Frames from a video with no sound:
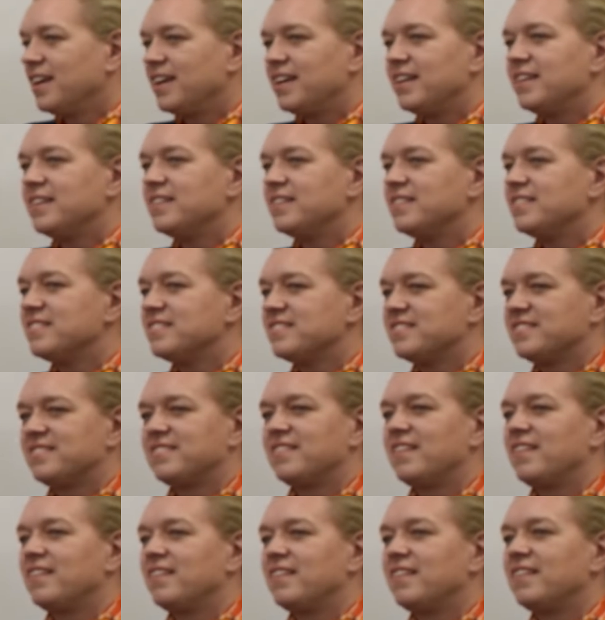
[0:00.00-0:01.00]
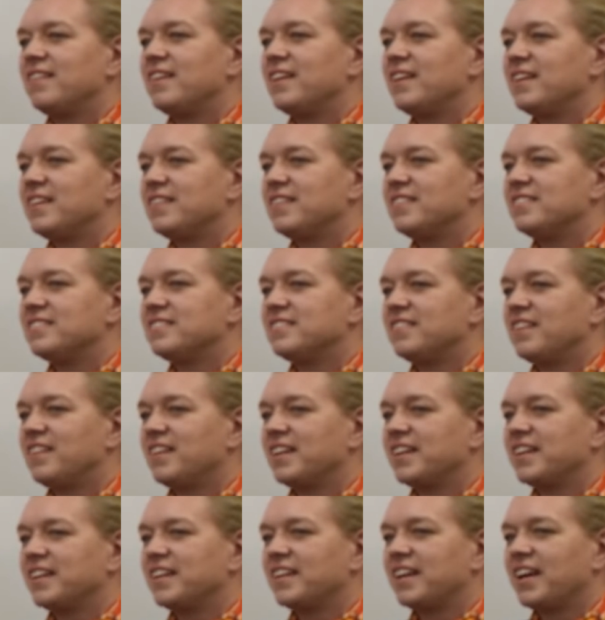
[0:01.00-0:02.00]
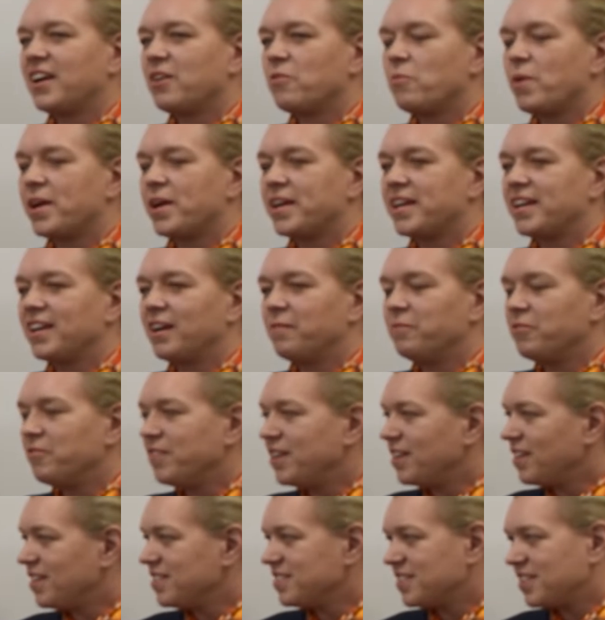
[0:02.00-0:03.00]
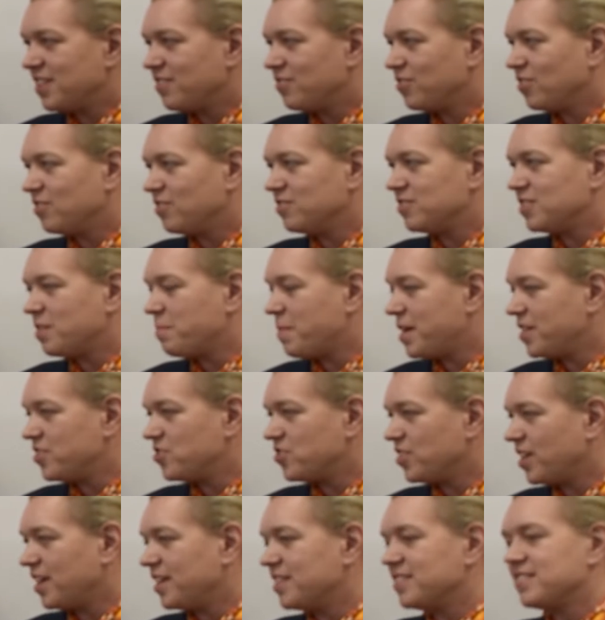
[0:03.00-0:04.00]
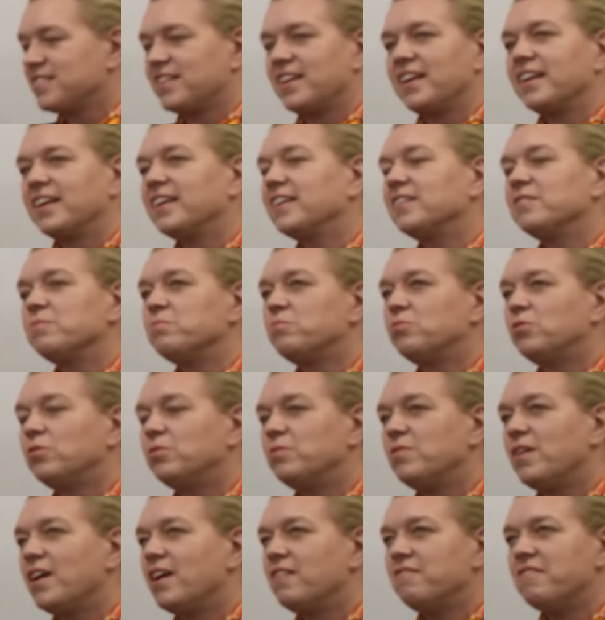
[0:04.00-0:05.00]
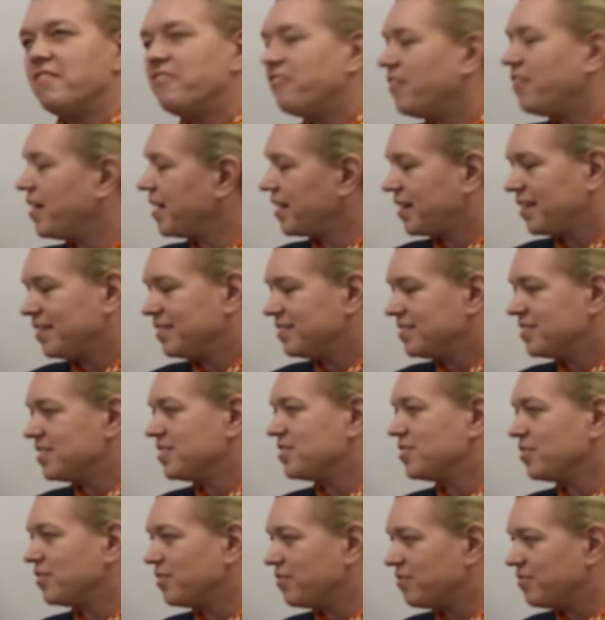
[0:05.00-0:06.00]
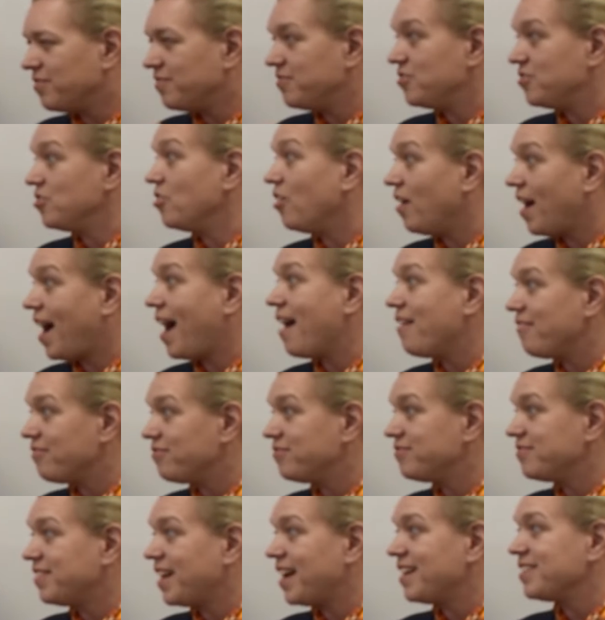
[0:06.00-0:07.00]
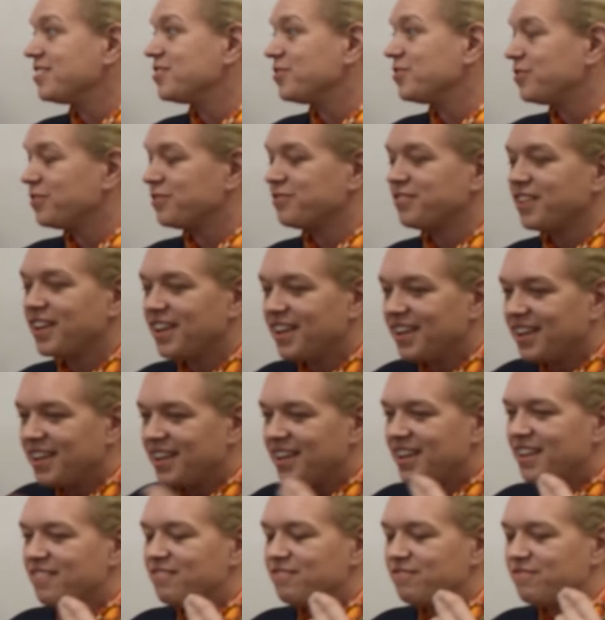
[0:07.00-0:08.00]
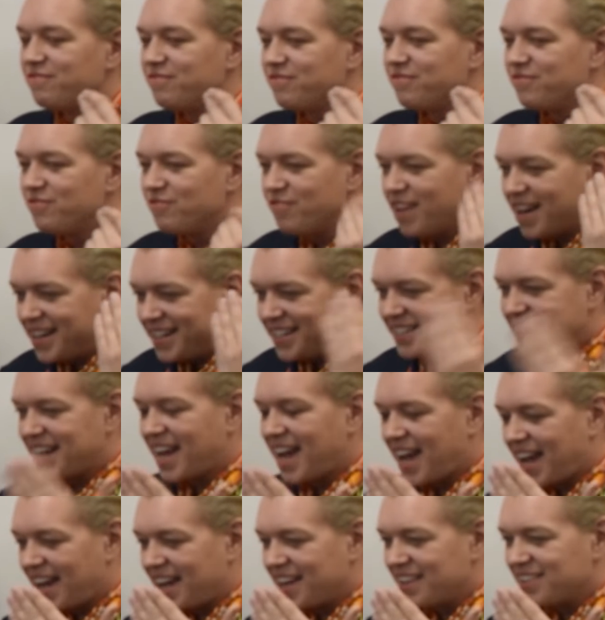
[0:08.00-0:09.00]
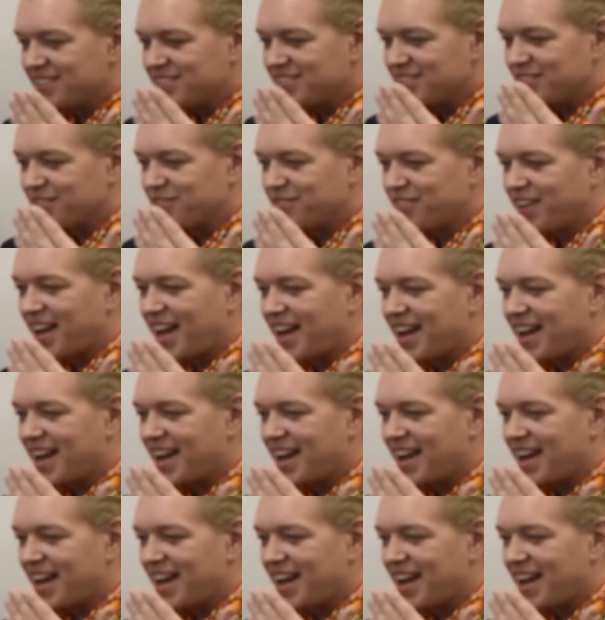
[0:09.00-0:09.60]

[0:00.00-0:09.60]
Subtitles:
it's like waking up and realizing you've got dementia. It's like horrific to sort of not have that sort of ready to hand sort of